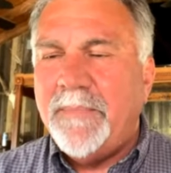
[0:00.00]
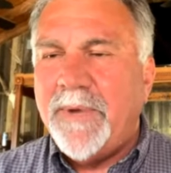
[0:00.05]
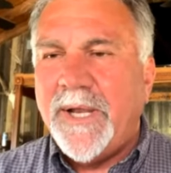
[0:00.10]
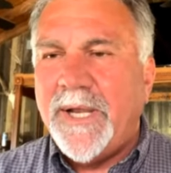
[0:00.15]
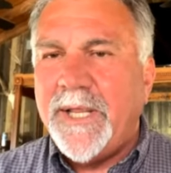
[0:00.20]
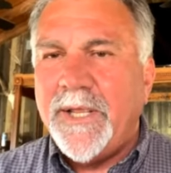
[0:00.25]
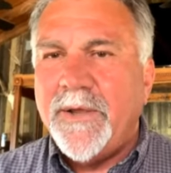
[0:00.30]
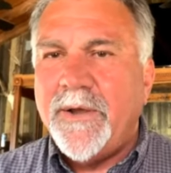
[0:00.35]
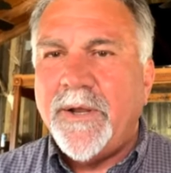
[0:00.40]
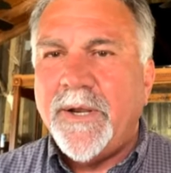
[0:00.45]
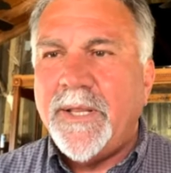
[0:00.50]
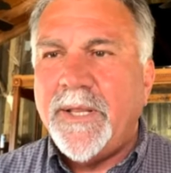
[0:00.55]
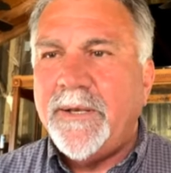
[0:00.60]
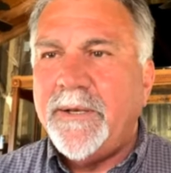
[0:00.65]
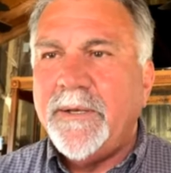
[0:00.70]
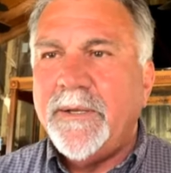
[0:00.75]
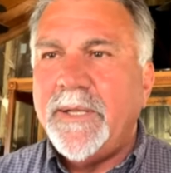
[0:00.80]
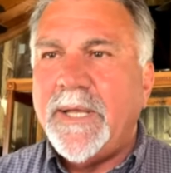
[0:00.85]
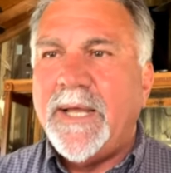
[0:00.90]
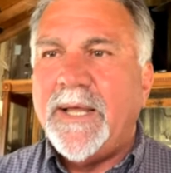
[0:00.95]
money on it.
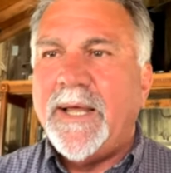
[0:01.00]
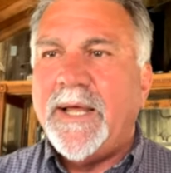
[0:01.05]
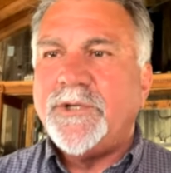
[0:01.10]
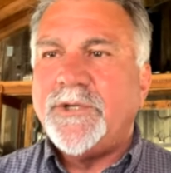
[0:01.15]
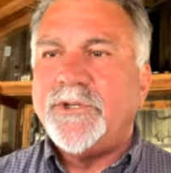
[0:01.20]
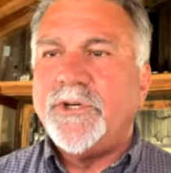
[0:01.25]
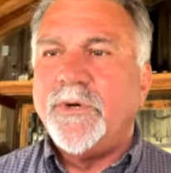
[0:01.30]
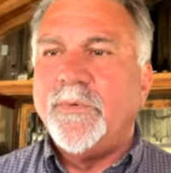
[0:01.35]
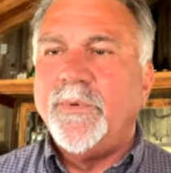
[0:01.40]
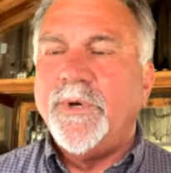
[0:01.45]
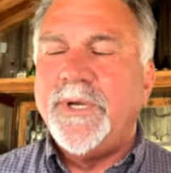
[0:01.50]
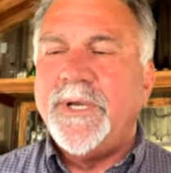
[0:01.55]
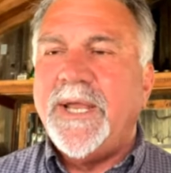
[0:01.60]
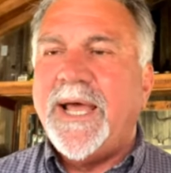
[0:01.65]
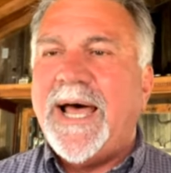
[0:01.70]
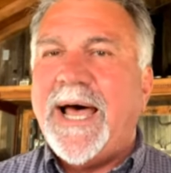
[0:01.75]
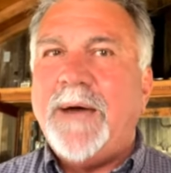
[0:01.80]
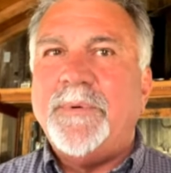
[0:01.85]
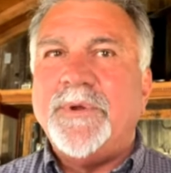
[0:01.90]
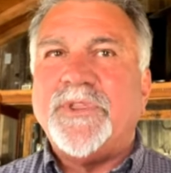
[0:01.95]
I, I sure wouldn't.
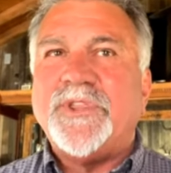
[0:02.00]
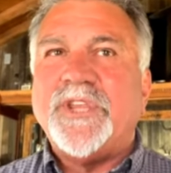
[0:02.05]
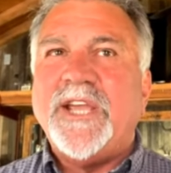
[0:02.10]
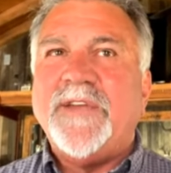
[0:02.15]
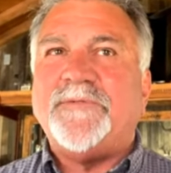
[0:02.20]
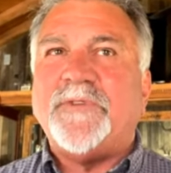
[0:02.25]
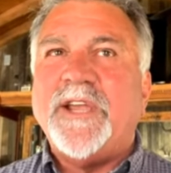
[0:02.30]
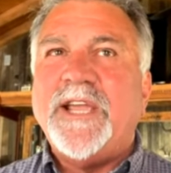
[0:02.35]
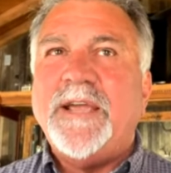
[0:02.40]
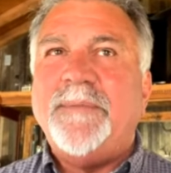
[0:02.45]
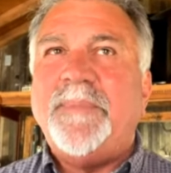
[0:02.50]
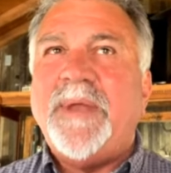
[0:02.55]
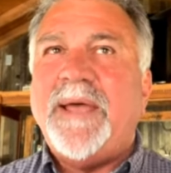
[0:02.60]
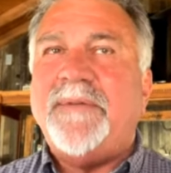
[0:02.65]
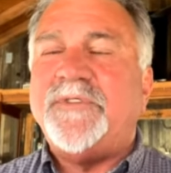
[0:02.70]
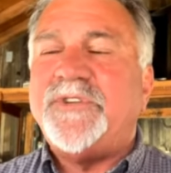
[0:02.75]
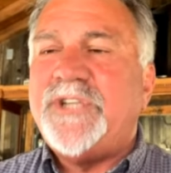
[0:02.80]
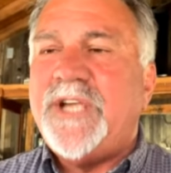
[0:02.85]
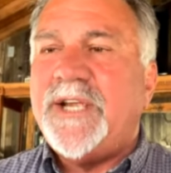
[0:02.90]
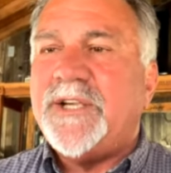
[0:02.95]
I would think for him to
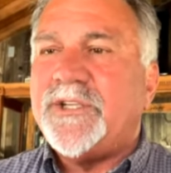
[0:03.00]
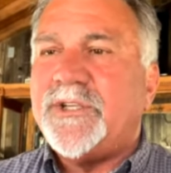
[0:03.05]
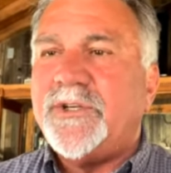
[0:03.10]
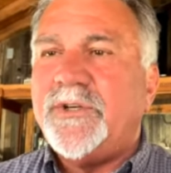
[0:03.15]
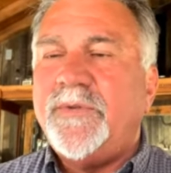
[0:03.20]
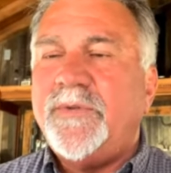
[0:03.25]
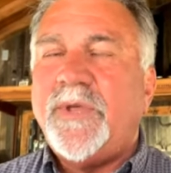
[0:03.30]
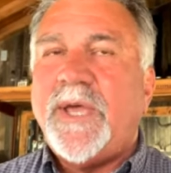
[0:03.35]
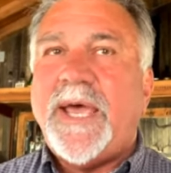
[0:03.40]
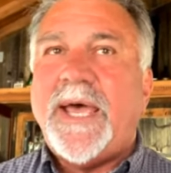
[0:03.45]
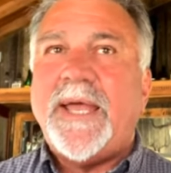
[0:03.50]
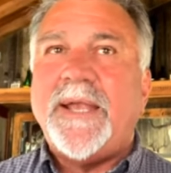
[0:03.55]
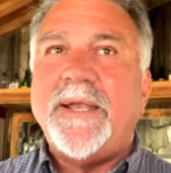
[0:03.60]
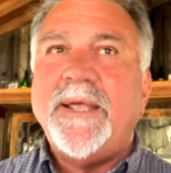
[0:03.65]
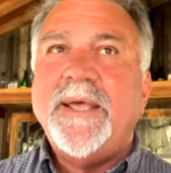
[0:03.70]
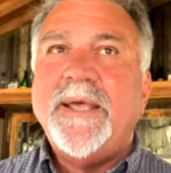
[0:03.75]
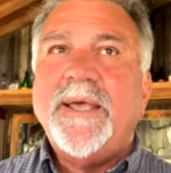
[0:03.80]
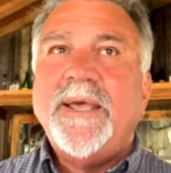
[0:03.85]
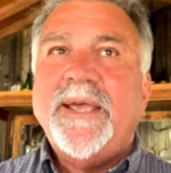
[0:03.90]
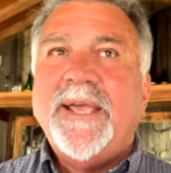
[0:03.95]
have a chance to do that,
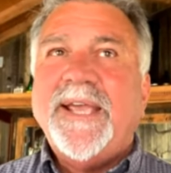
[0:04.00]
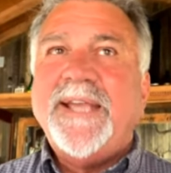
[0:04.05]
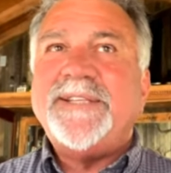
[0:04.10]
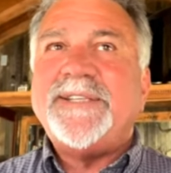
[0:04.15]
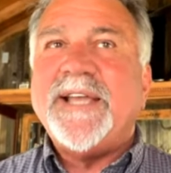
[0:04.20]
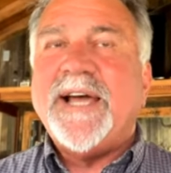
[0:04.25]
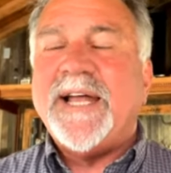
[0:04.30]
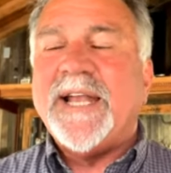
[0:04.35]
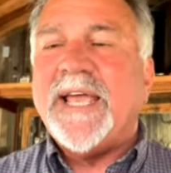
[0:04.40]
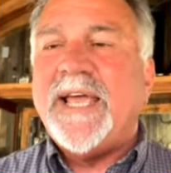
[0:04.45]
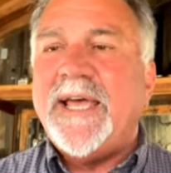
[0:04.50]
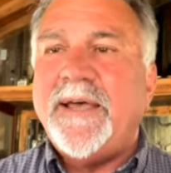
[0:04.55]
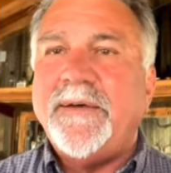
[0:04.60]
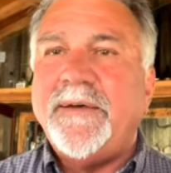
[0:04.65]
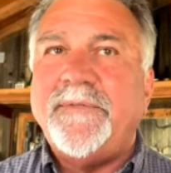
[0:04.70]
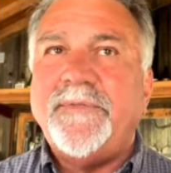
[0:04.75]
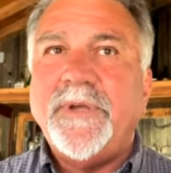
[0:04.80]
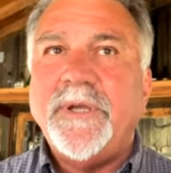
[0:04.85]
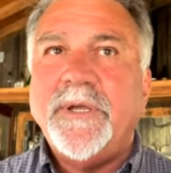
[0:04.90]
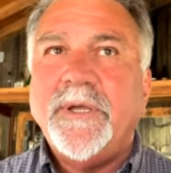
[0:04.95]
he's got to
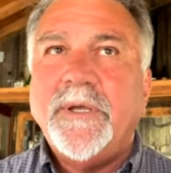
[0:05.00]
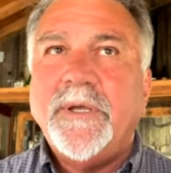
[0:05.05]
have